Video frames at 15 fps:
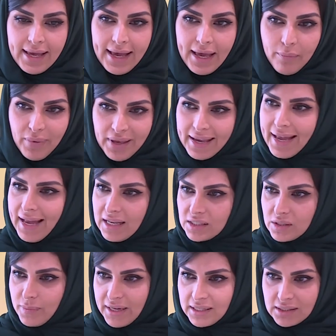A big
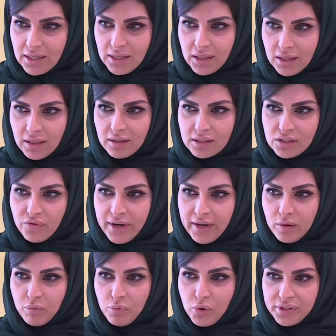aspect I think that's very
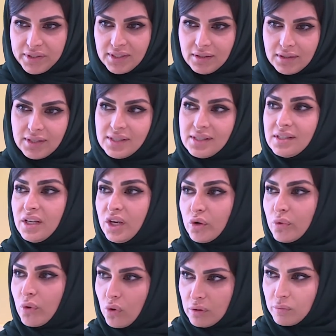important is seeing
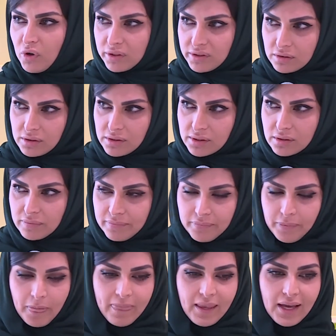role models.
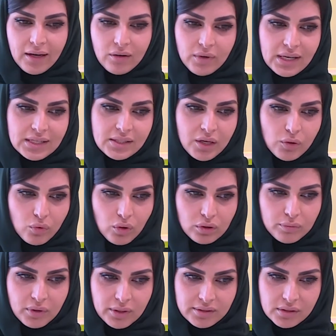And when I say role
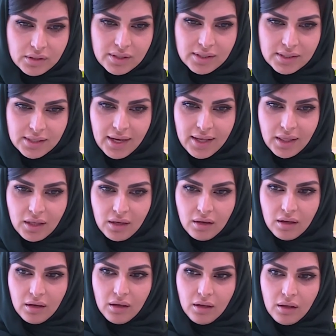models, I
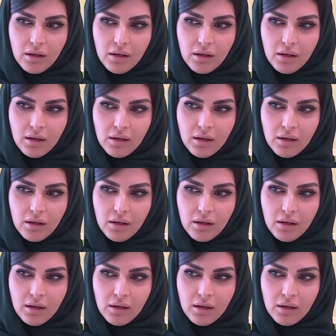think